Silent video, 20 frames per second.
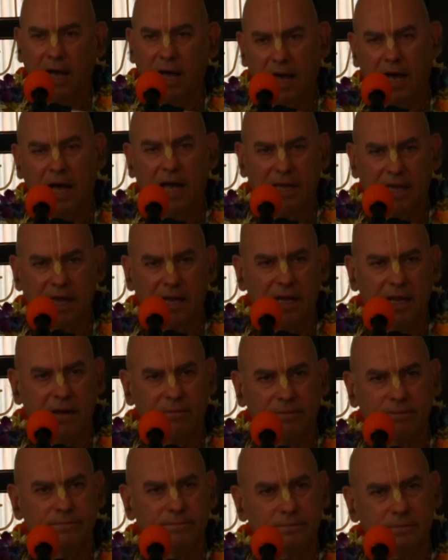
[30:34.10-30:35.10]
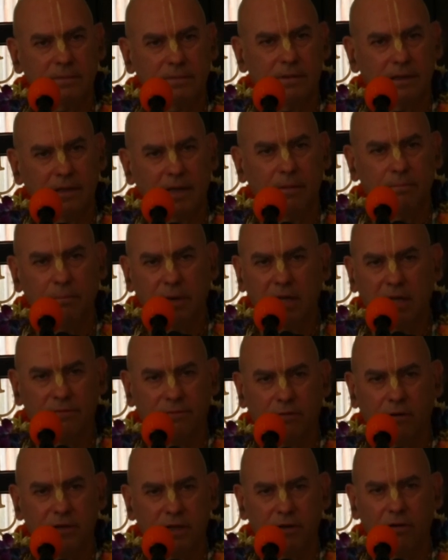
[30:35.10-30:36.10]
I can have a meal
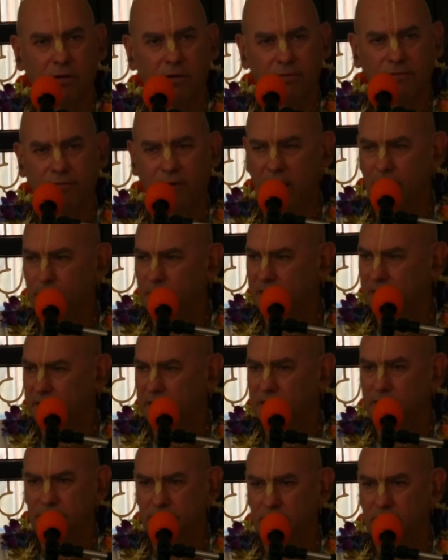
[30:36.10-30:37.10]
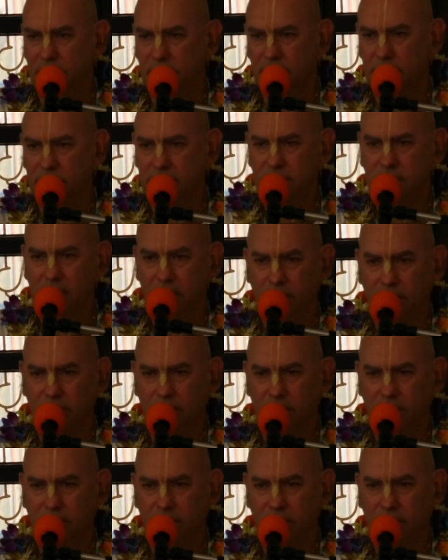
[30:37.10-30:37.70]
for the whole family, you know.